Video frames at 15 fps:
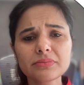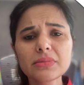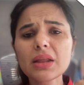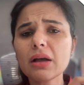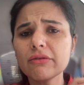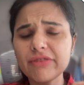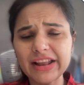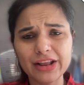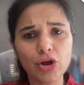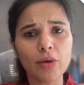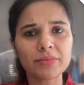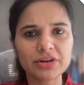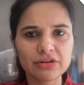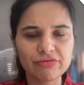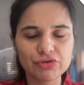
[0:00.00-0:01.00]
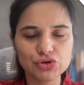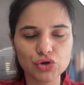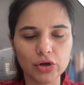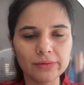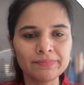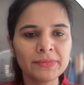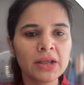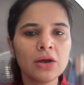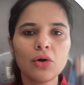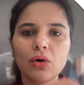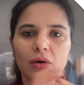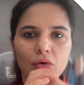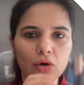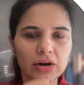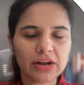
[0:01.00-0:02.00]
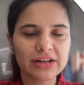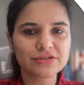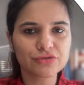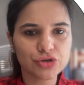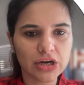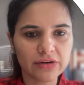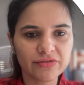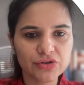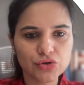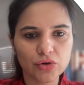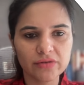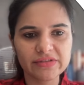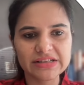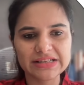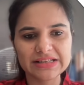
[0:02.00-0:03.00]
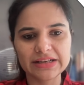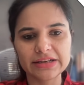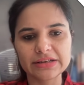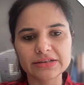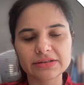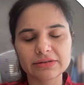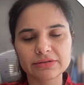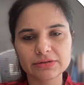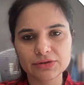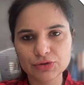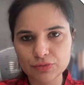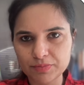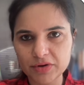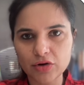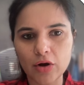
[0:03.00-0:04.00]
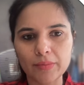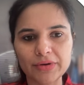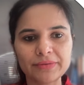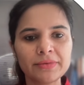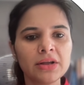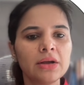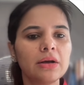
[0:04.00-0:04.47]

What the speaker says: Very common in withdrawal. All kinds of drug withdrawal, we see it super common.